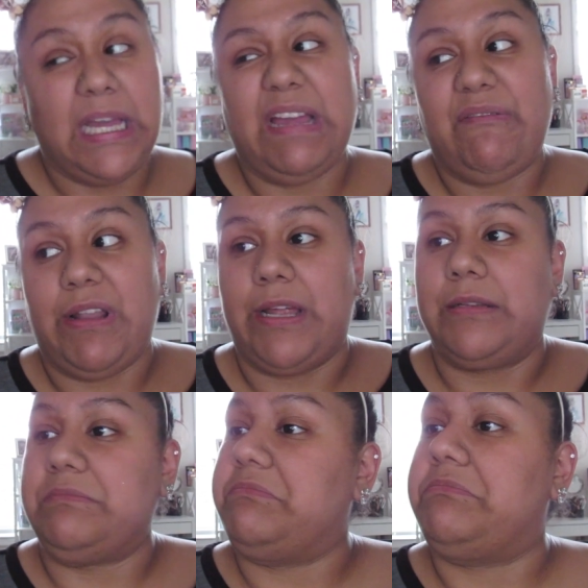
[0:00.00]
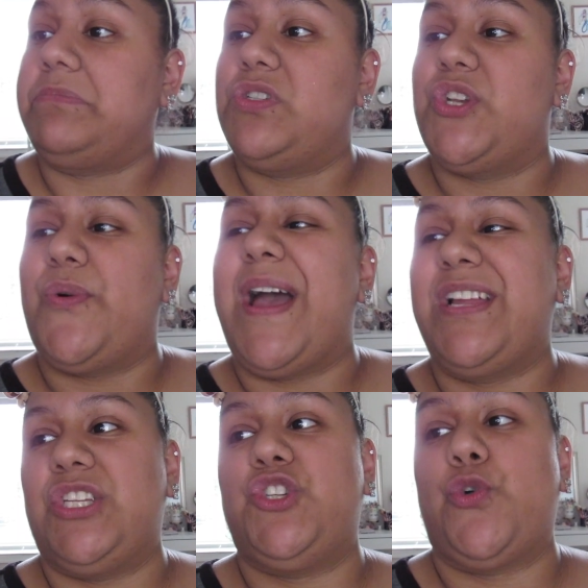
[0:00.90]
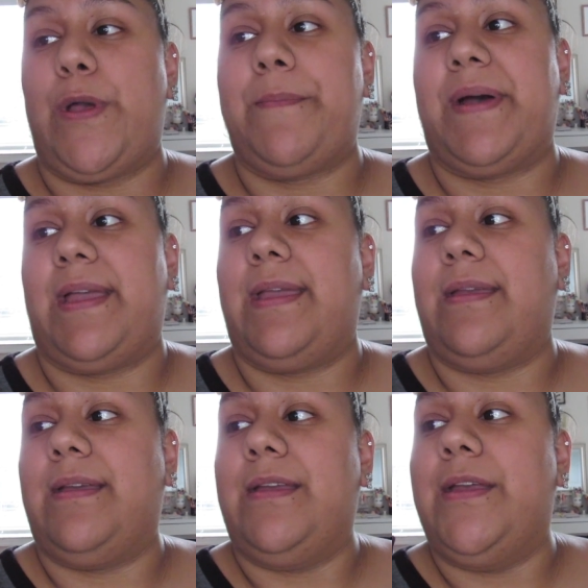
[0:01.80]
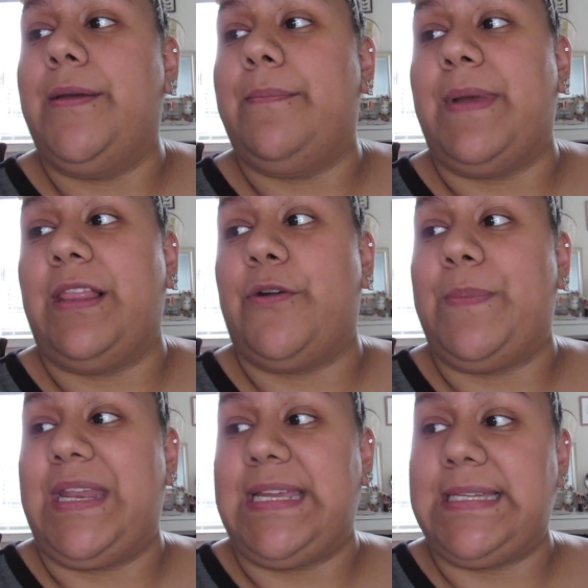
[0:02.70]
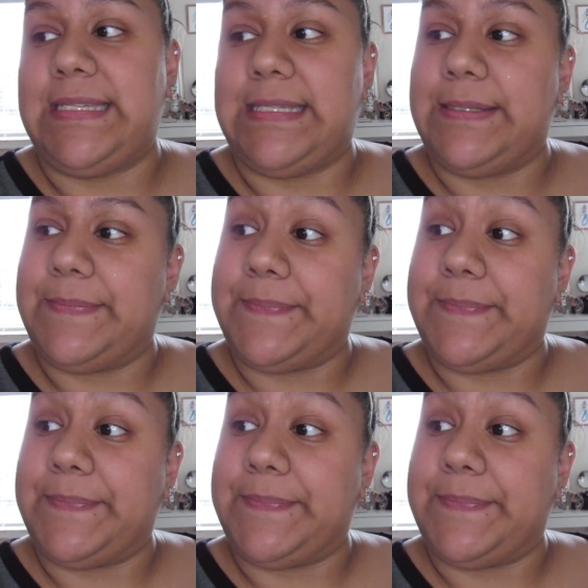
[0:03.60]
I have a lot. So I enjoy my, my little minis.